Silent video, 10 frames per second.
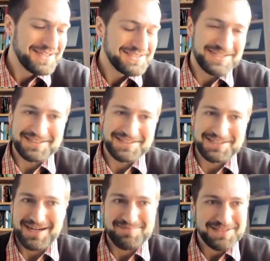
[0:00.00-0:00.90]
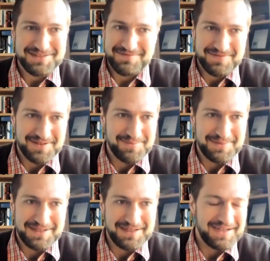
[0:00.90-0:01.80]
John Compton
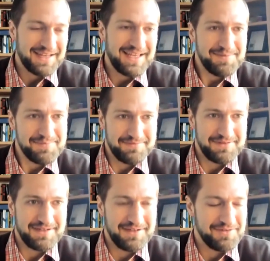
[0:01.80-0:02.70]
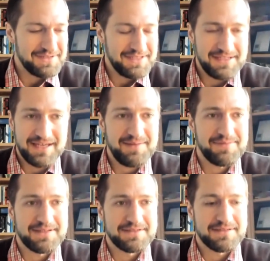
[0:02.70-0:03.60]
from Cape, OSD
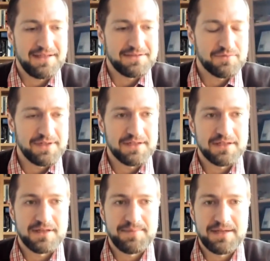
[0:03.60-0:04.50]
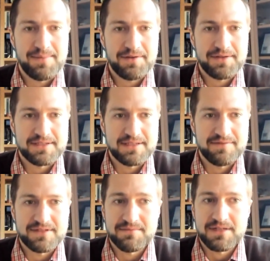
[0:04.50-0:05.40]
Cape, has written a little bit about this and
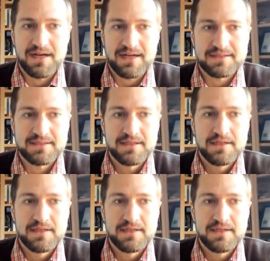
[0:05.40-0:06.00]
given some talks.